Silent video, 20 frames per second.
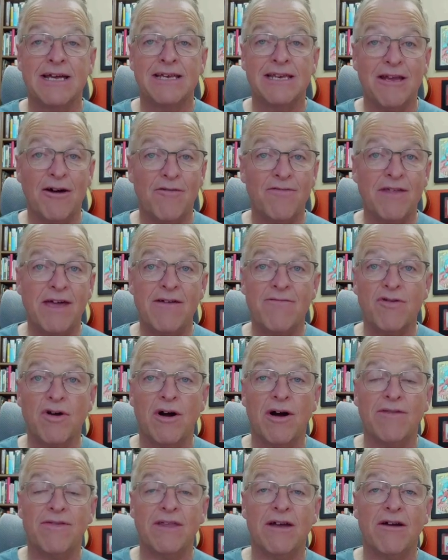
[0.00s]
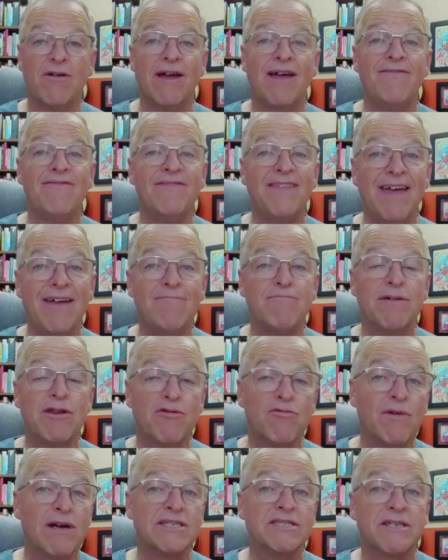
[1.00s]
Now, they've gone there, and they've been
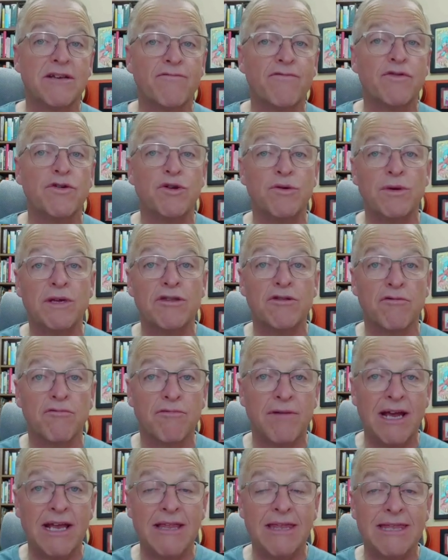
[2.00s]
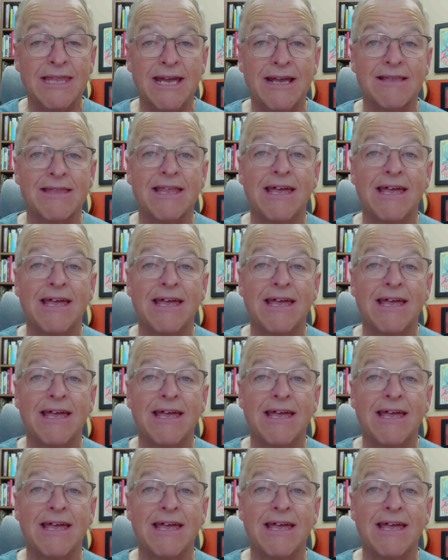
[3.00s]
arrested for doing the right thing.